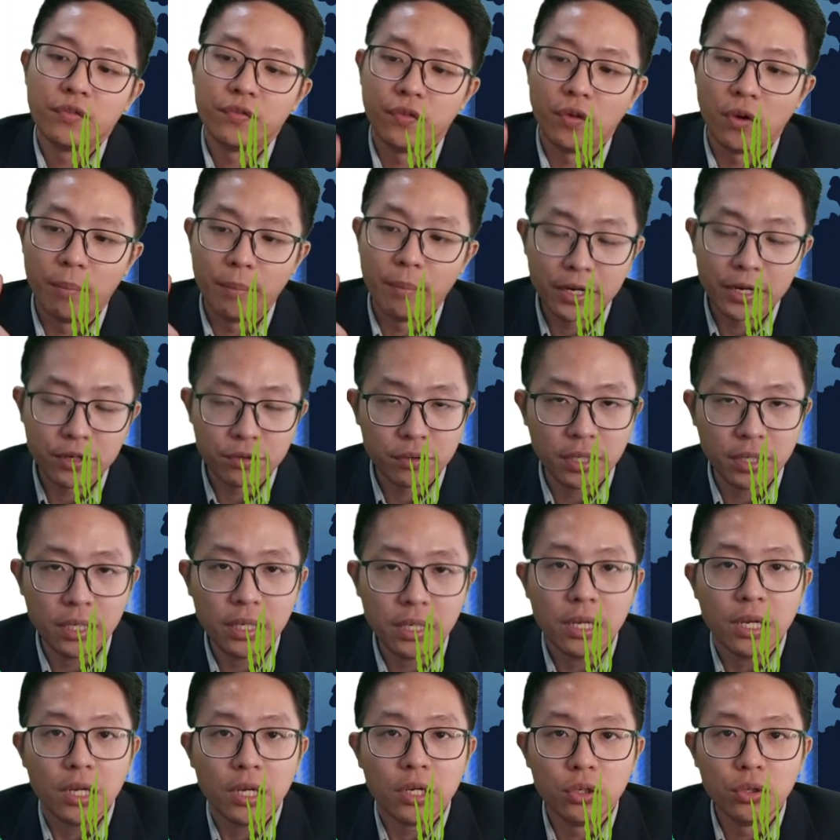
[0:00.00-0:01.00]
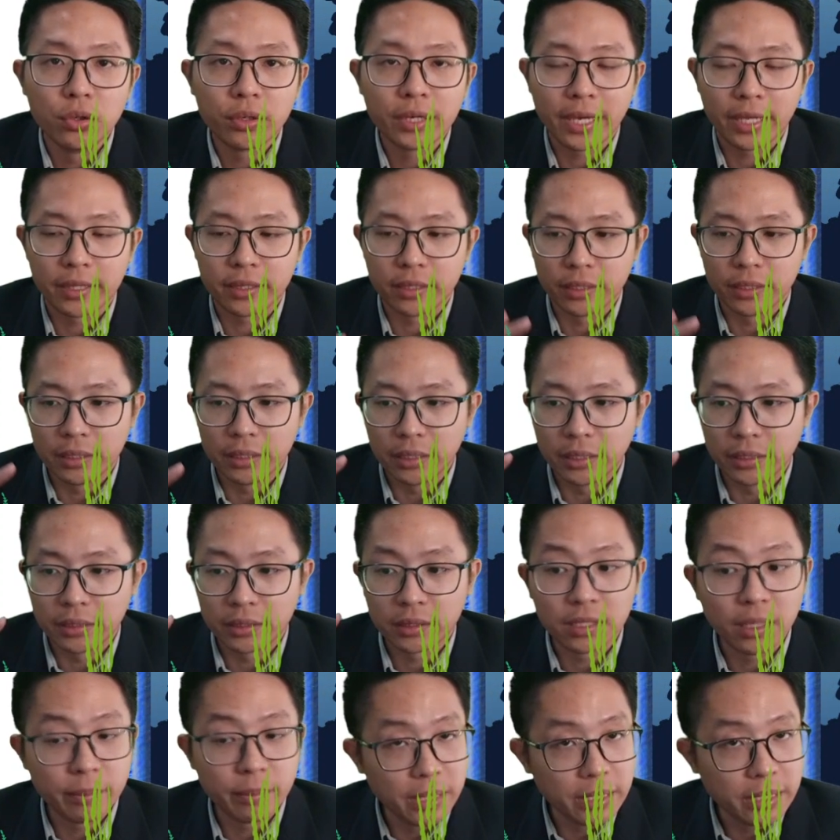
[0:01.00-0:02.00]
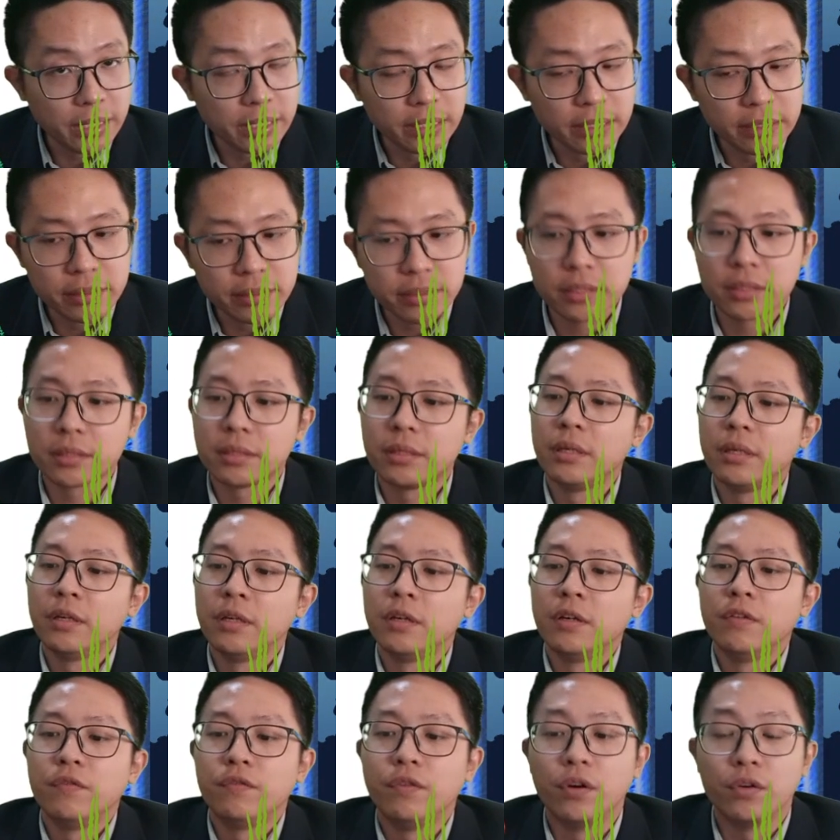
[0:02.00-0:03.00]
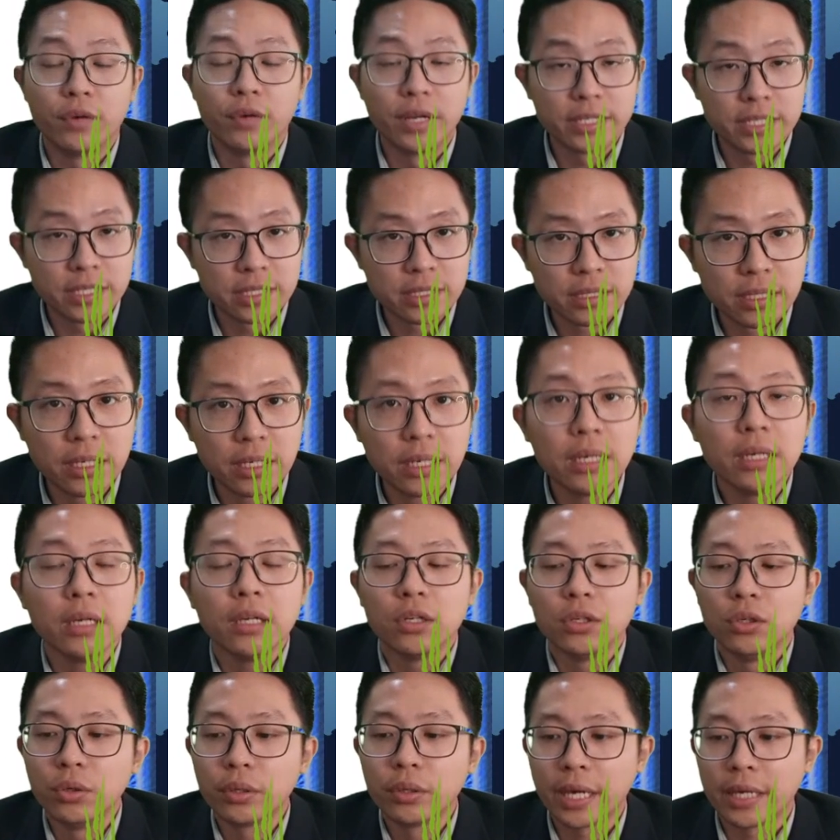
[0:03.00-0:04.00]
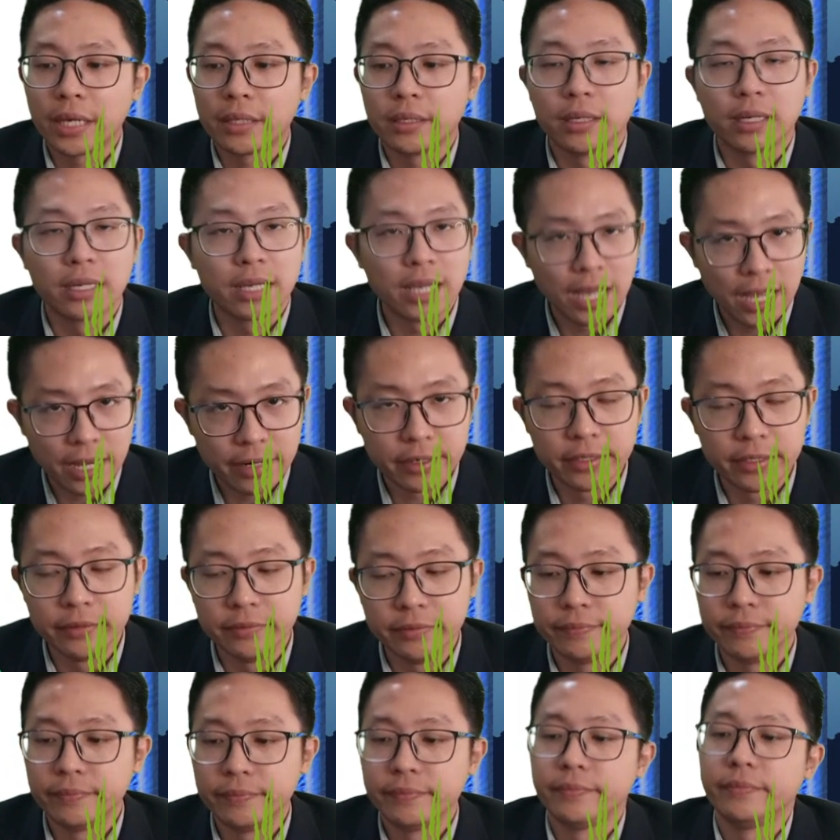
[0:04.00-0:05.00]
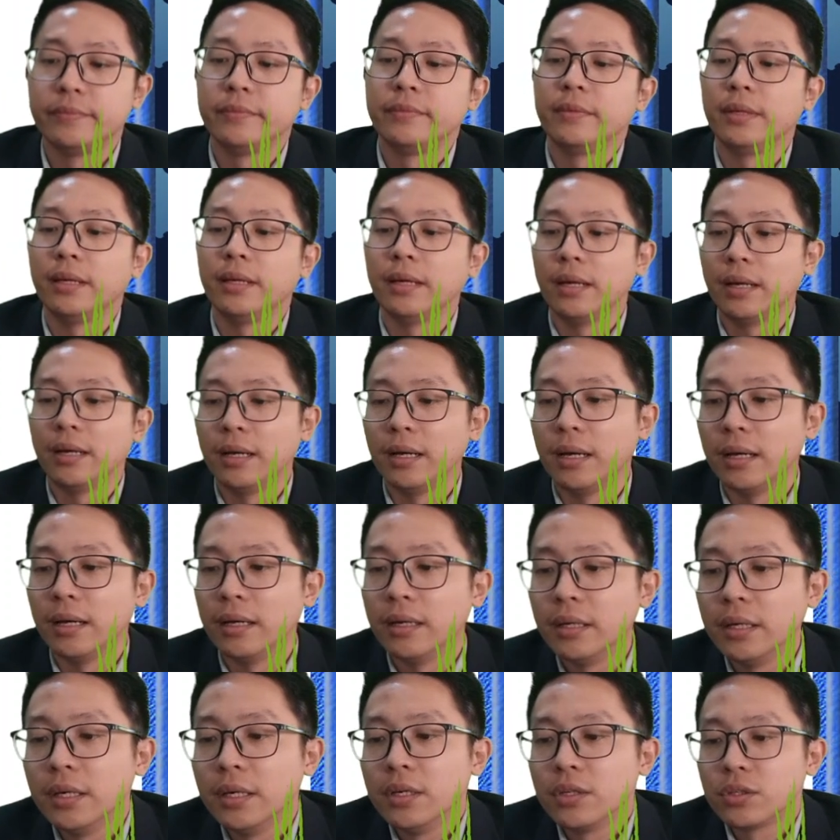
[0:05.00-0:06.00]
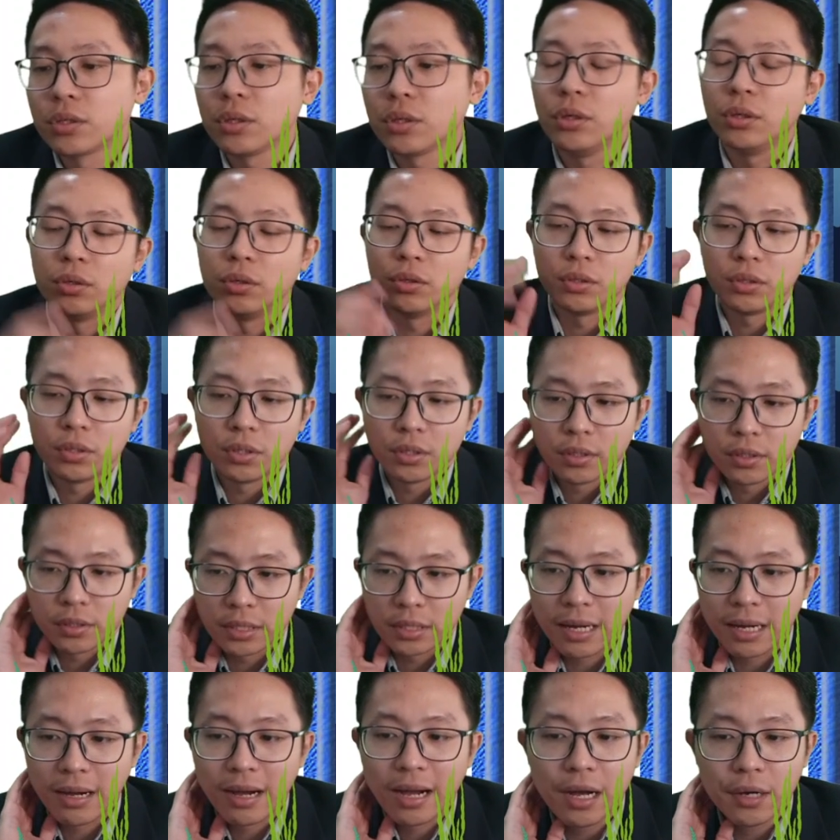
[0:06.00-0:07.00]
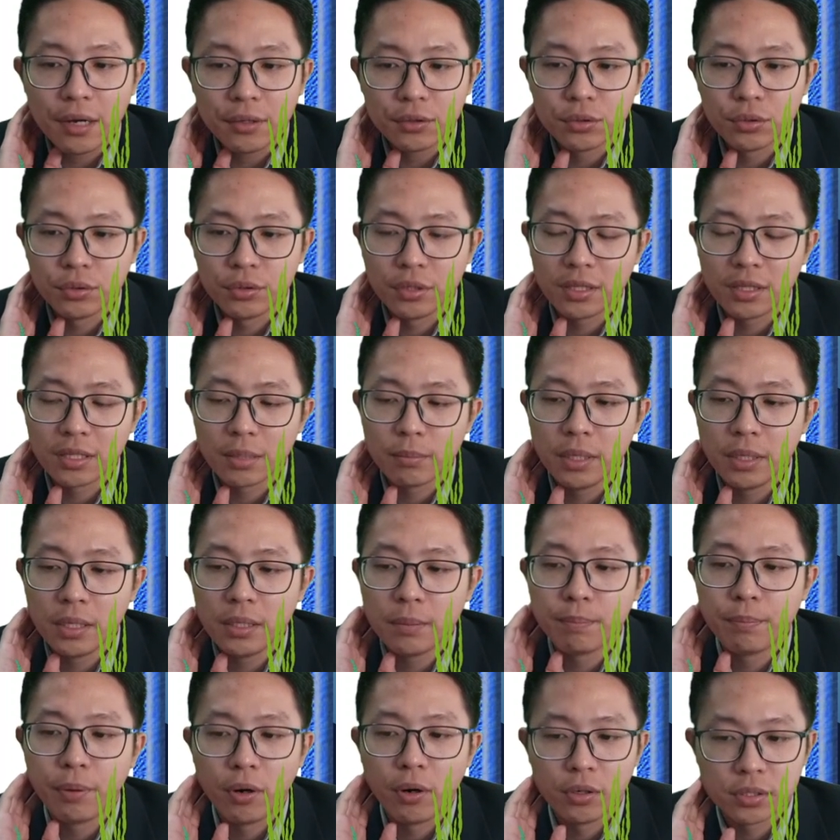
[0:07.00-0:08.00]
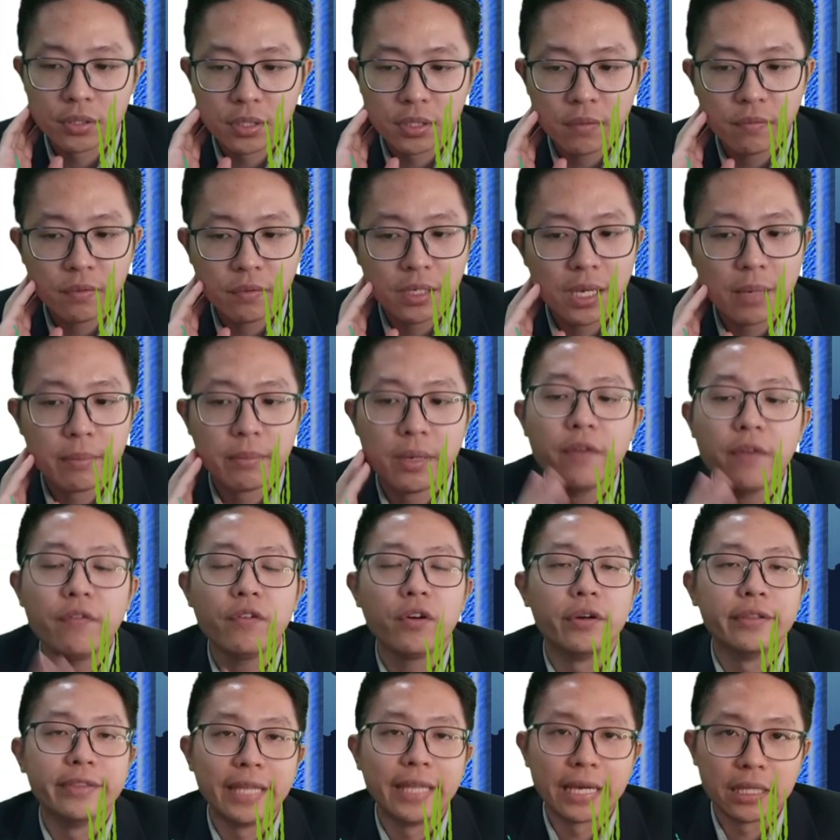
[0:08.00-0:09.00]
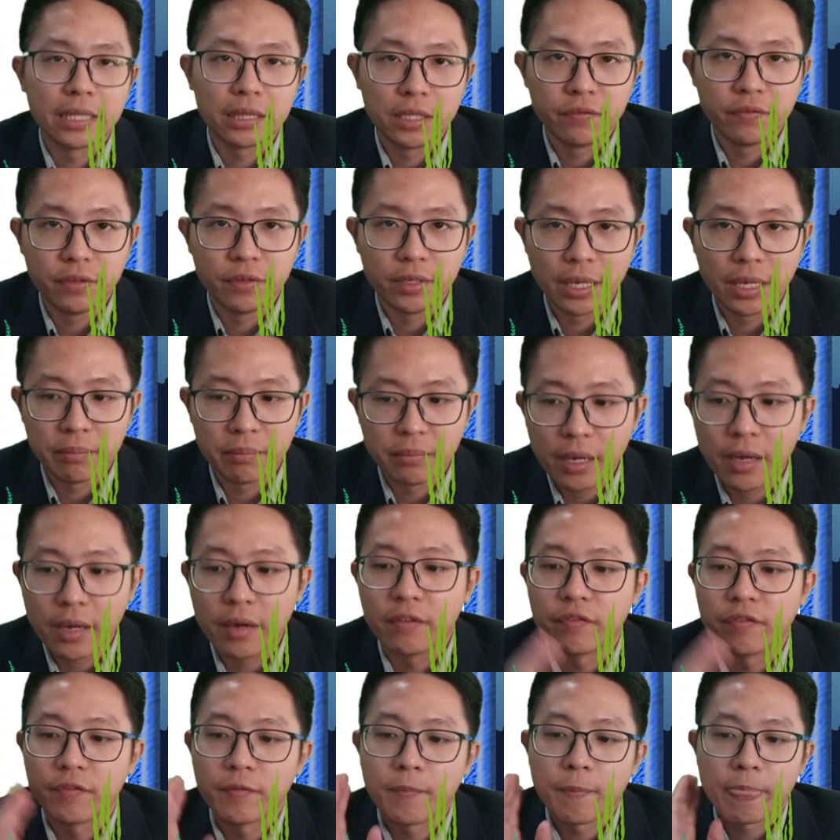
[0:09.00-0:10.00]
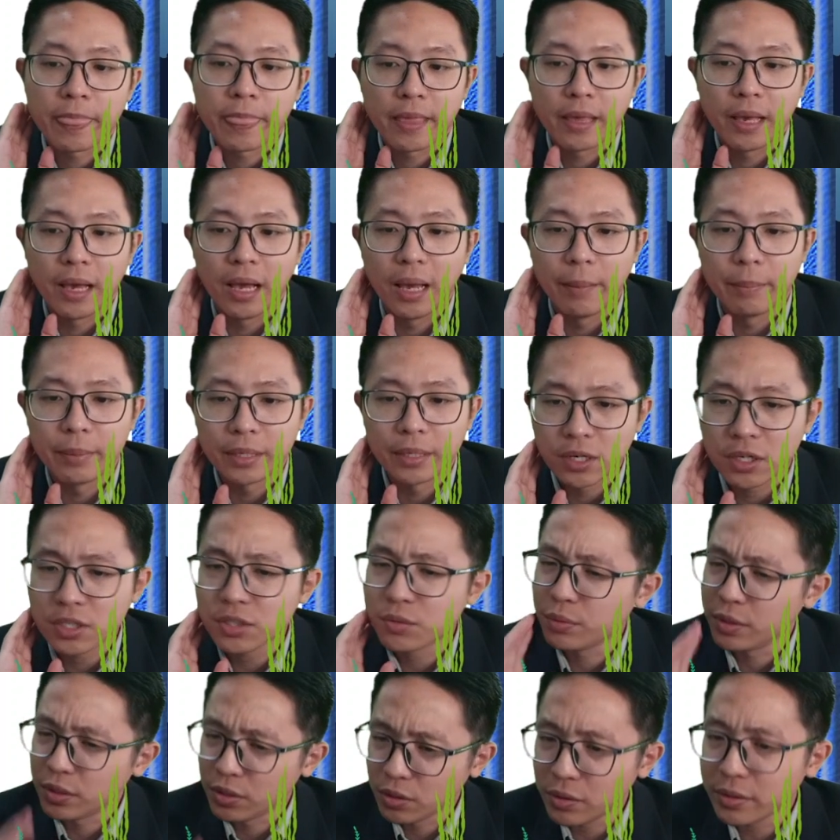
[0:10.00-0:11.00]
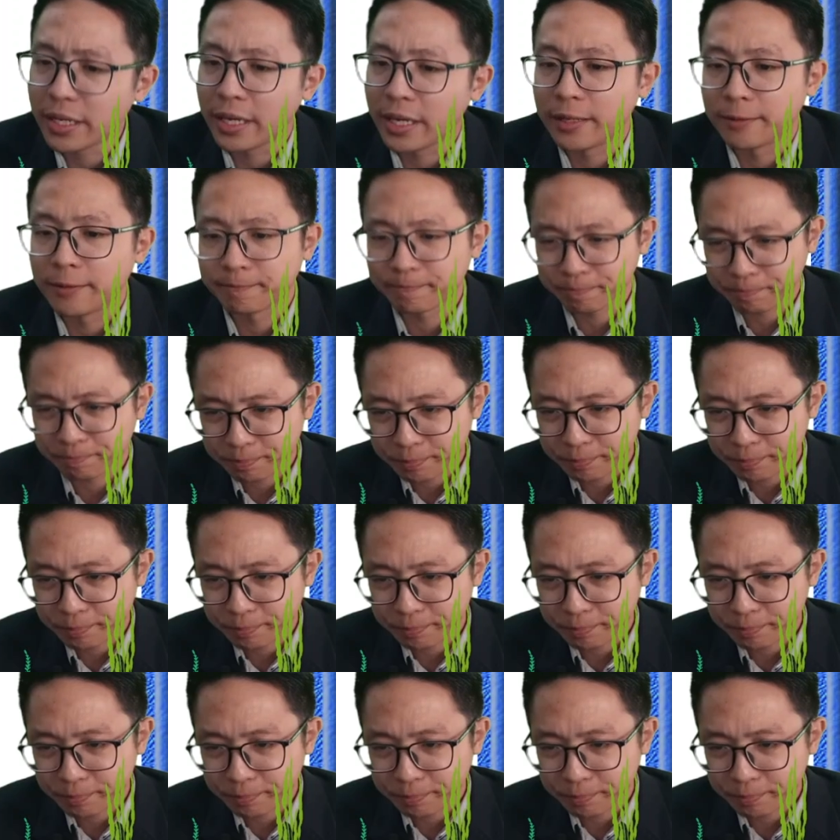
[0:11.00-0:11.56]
for battery, look at the terminals. For resistor, look at the current. So now how to determine positive EMF or negative EMF? Because we know that